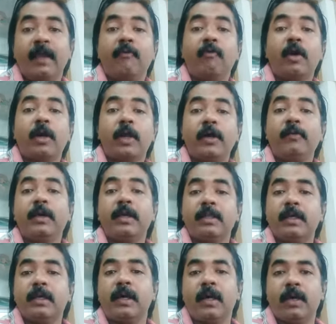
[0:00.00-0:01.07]
Whatever
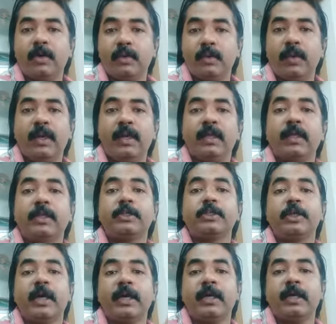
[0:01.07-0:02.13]
they are doing,
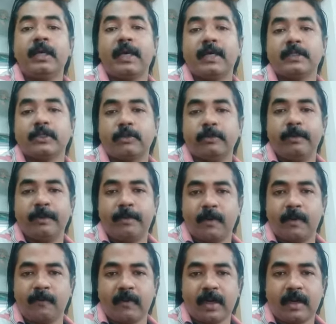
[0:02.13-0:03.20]
it has to be
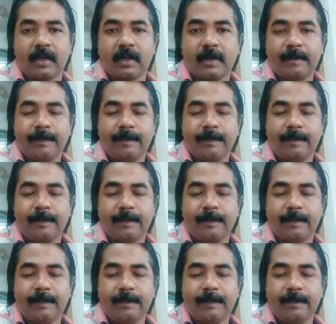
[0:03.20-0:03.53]
perfect.